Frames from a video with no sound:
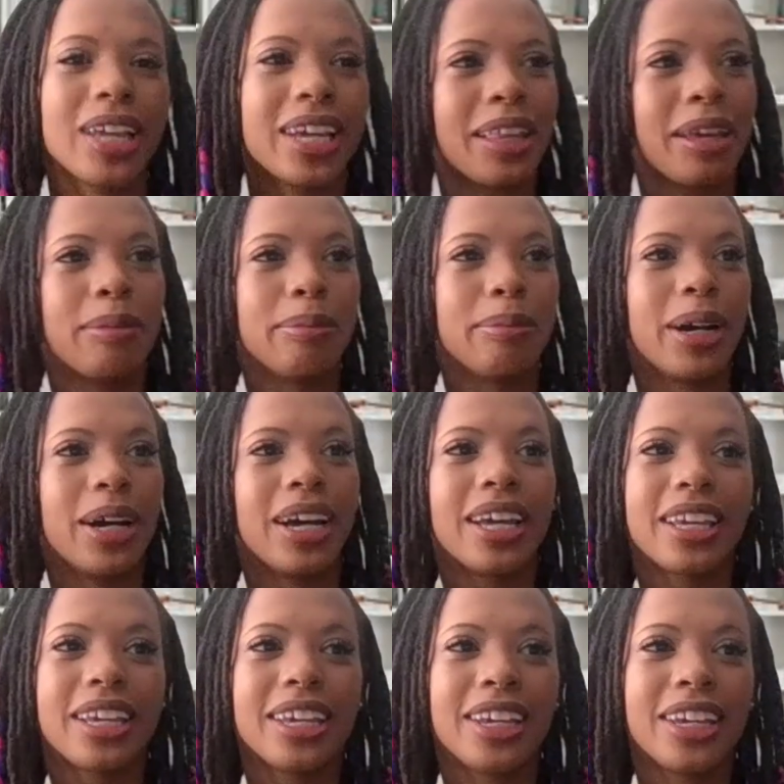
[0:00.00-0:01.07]
like them, but
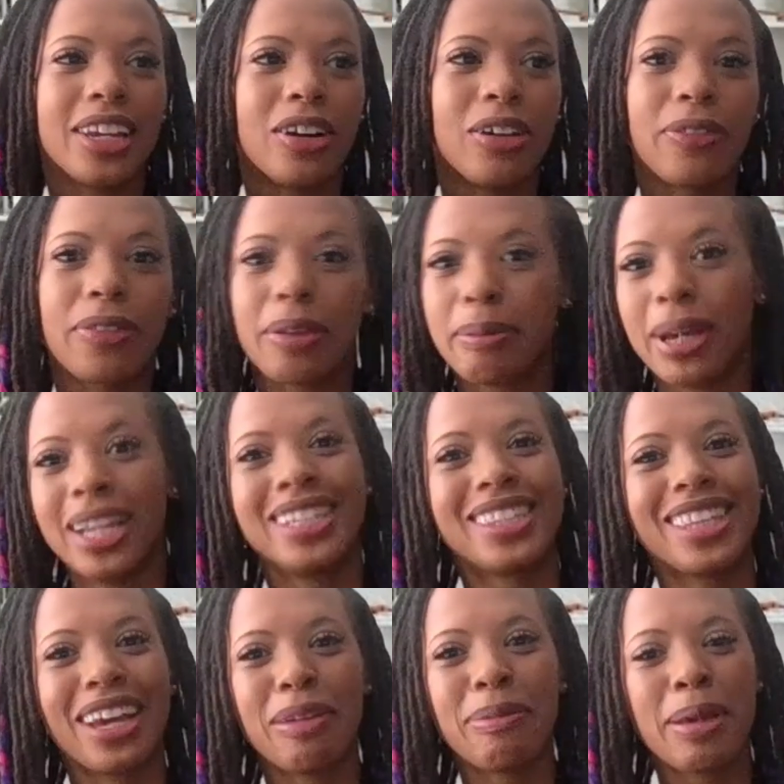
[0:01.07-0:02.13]
if the money's
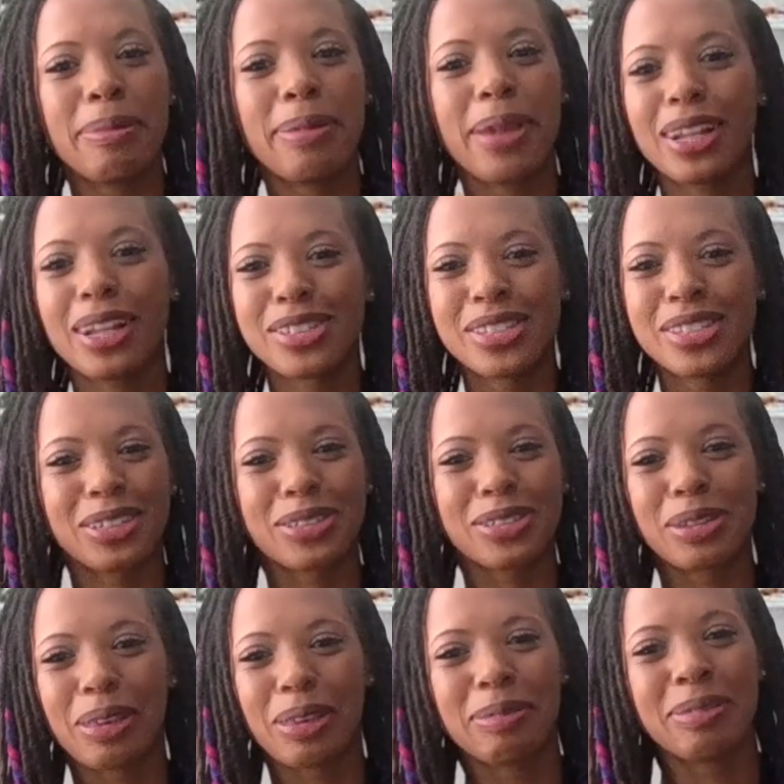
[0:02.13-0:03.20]
there, maybe I'll still
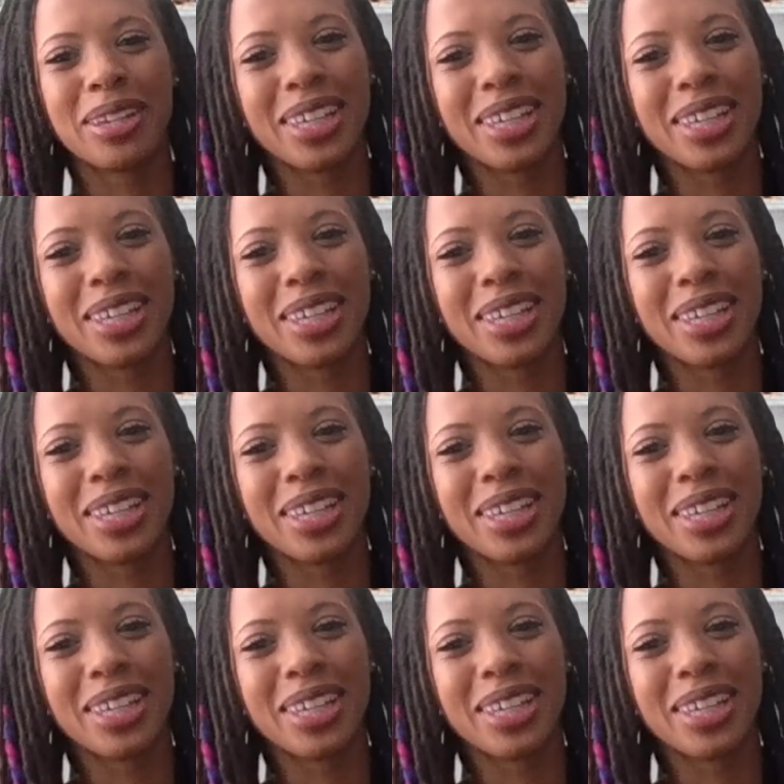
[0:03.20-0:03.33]
do them.